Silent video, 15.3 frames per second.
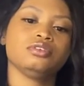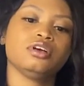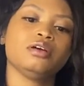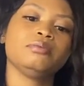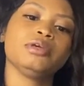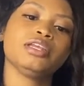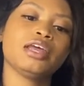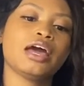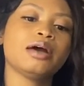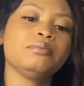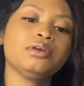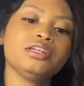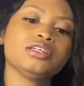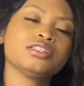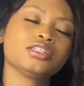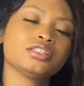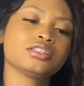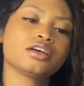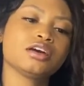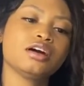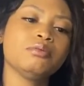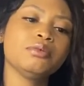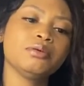I mean, happiness is
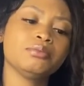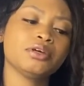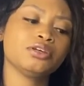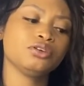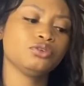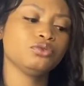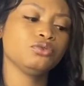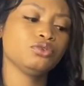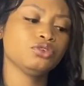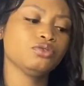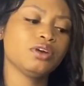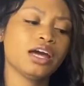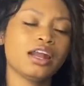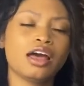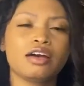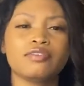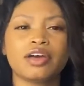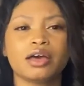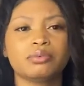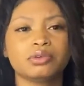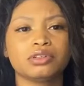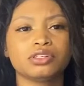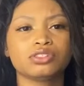coming, but you gotta have
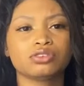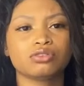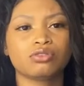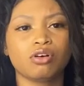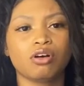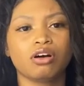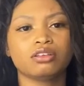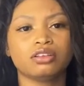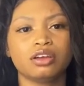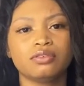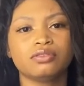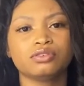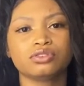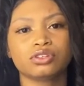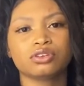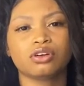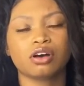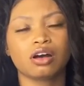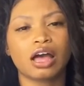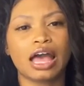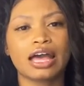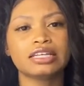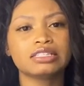happiness on all levels and all
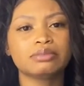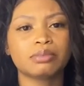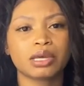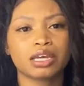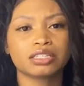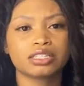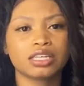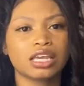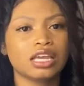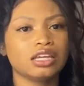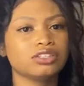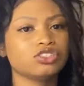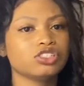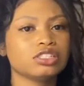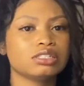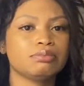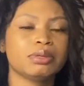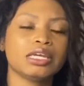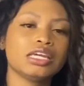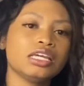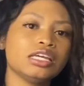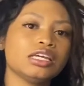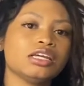aspects. It can't just
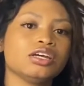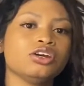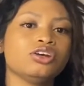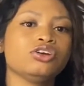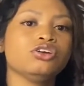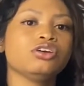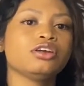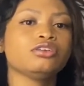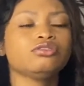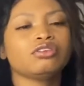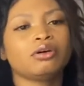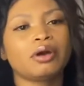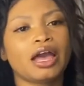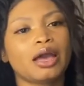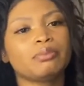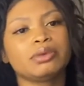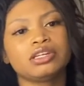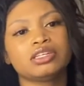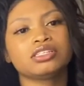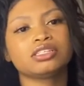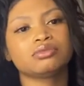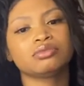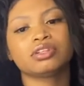be, you know,
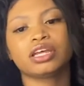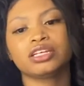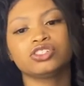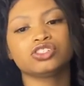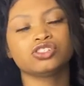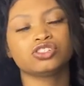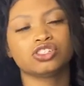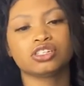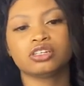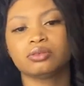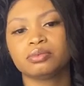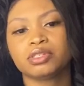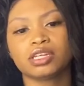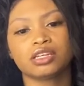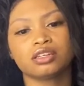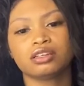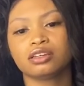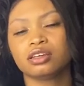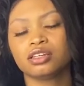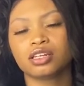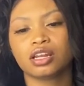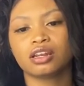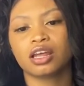happiness in relationships.
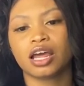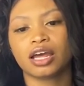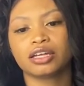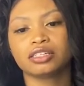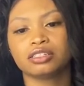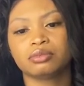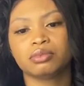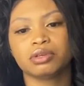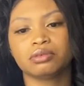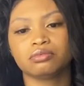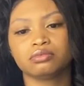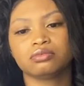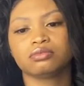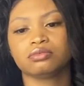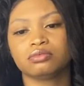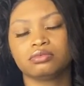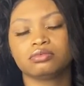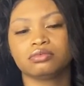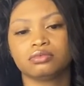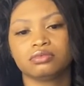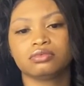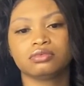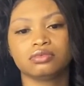It has to be
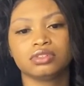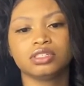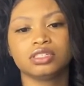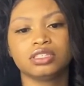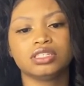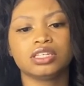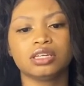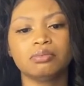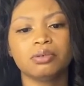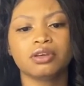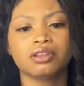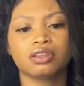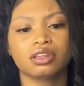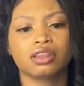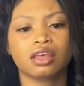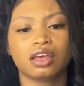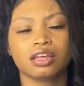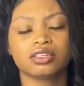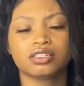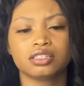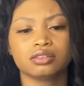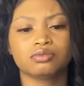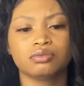deeper than that
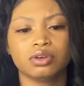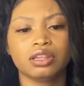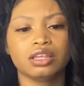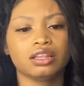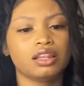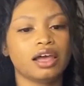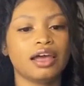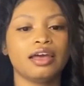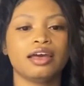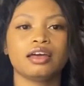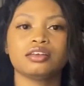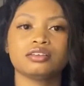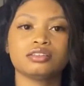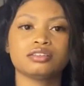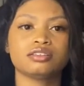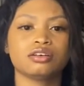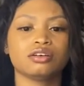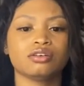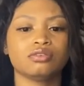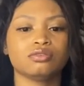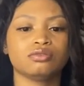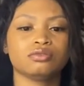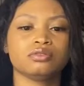to really last.
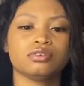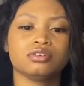So